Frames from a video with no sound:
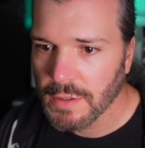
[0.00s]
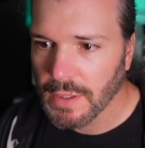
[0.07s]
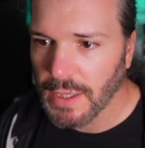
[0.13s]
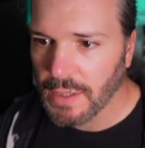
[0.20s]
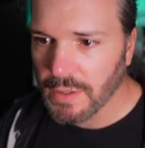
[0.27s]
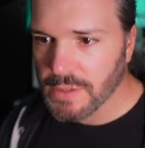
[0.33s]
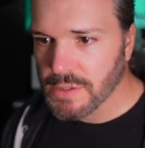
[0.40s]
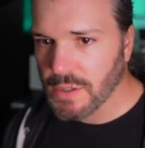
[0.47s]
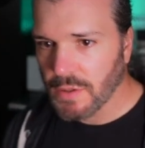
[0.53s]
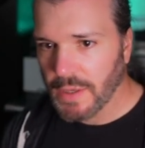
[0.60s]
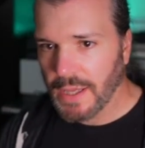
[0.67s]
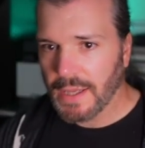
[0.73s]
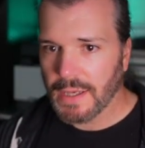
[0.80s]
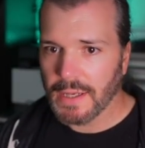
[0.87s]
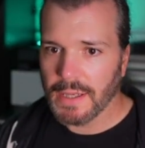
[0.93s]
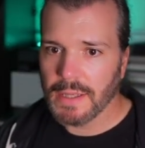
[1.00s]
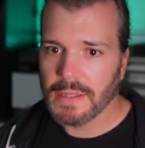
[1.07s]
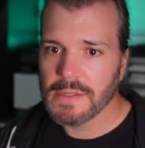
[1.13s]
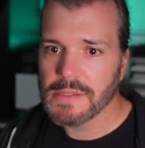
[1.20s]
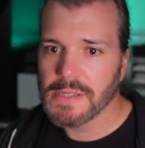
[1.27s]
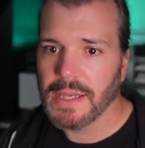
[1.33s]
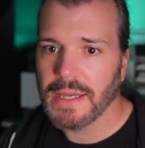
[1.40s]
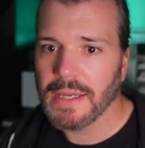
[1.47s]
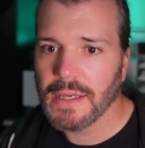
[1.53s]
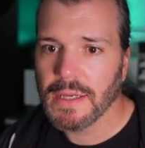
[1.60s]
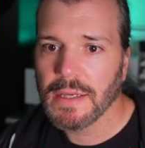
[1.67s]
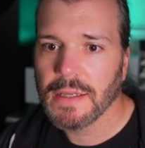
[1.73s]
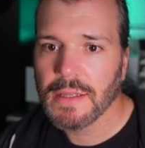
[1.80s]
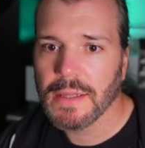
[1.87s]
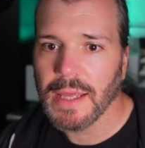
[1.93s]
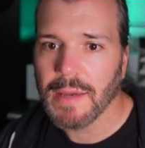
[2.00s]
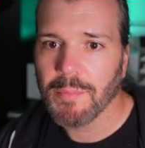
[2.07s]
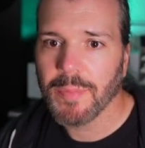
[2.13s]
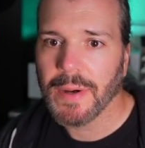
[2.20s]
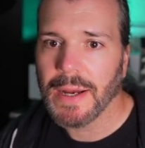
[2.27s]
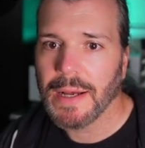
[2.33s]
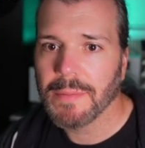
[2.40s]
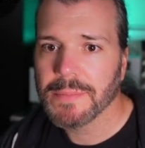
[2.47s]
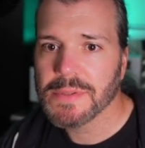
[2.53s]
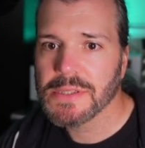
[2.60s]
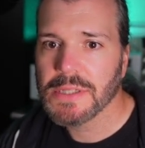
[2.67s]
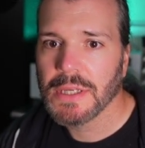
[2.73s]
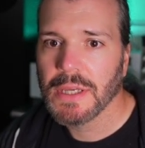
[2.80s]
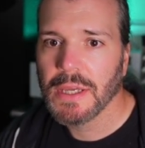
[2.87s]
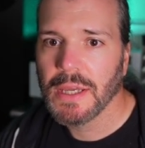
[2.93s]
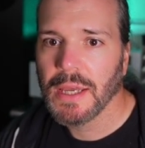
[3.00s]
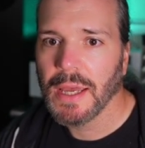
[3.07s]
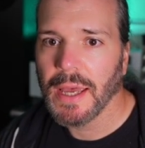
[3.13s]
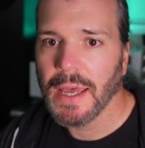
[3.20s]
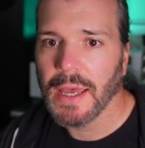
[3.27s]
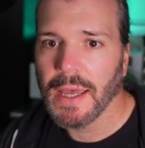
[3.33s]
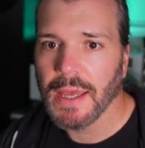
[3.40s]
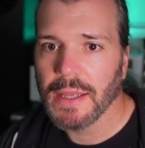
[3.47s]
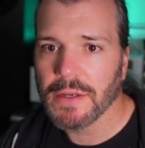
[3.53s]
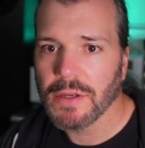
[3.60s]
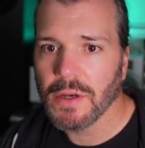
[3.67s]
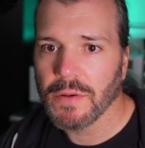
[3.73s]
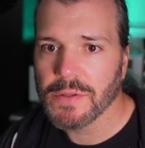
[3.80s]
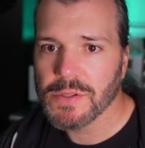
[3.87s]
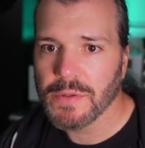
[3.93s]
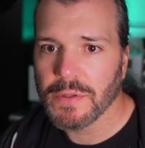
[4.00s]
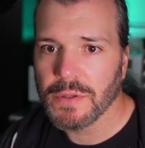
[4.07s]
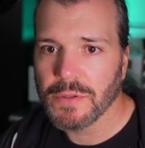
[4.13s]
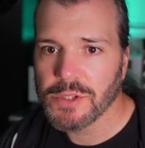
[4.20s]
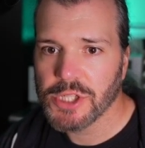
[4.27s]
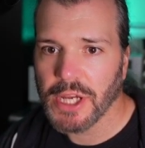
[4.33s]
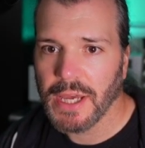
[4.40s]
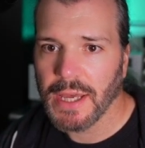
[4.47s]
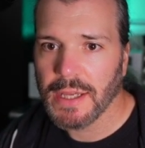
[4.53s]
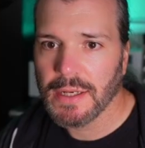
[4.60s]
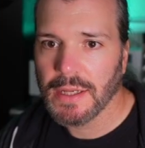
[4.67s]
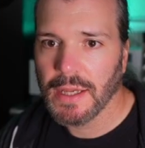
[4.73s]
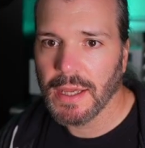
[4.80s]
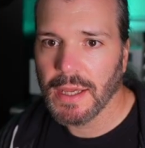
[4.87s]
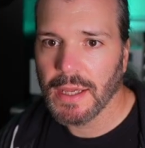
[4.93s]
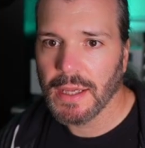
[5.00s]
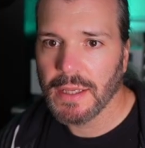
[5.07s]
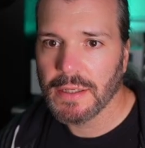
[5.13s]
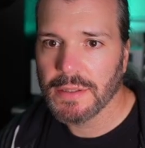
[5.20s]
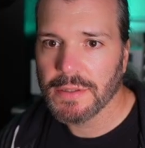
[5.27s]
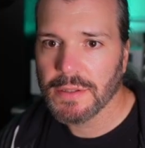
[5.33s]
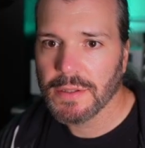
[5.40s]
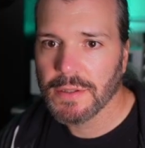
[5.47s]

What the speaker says: Now let's go ahead and take that prompt and go into a new chat and